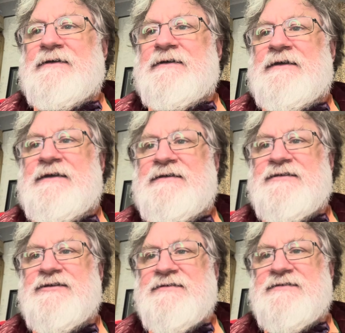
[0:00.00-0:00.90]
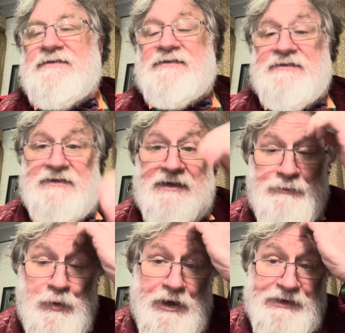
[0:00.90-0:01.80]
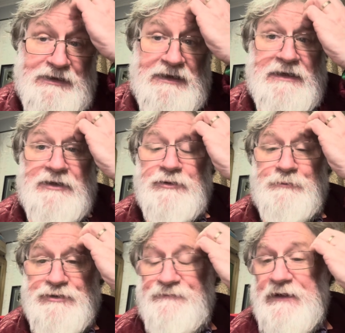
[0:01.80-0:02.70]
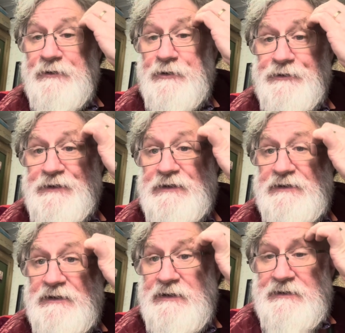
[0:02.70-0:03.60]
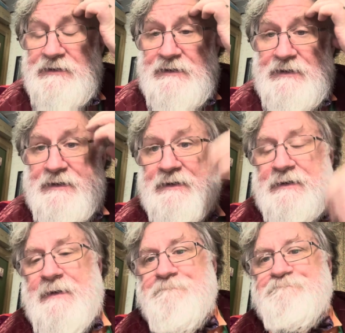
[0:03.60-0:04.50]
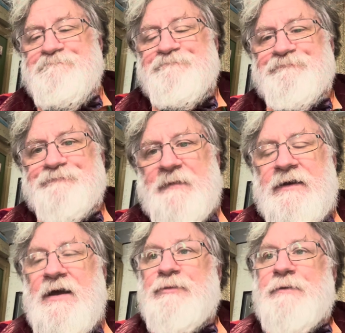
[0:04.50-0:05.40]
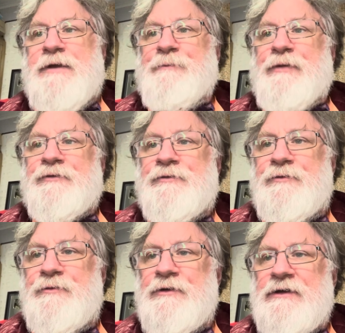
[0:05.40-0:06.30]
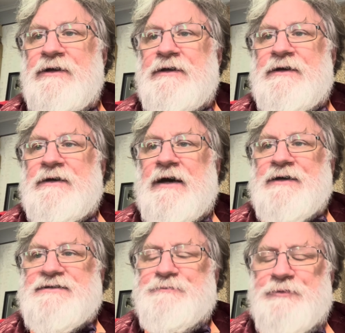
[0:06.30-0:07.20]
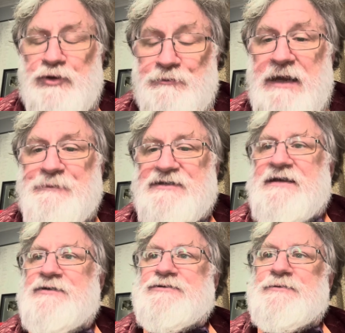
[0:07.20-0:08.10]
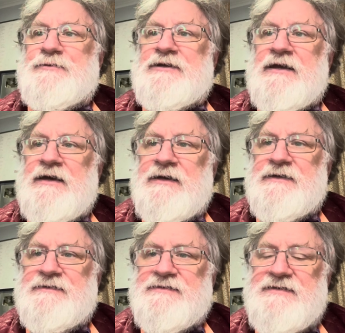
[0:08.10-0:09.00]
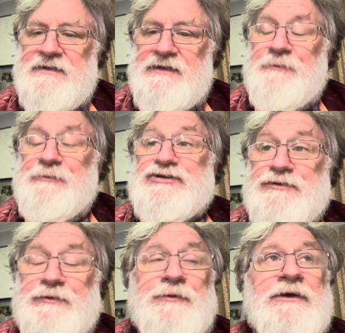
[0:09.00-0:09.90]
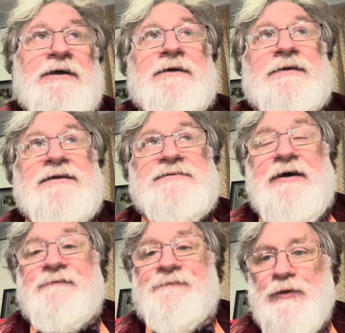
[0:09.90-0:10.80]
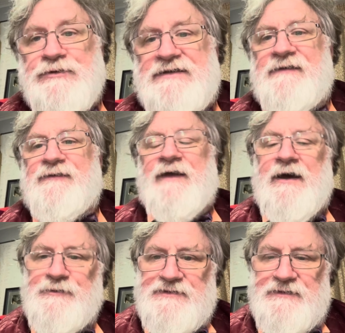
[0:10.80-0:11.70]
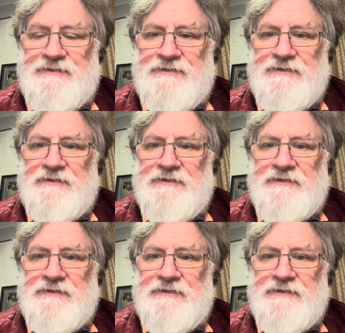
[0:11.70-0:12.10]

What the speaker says: he suggested that, number one, he couldn't put a figure on the number of people who may be sent to Kigali this year. Number two, there's about 40,000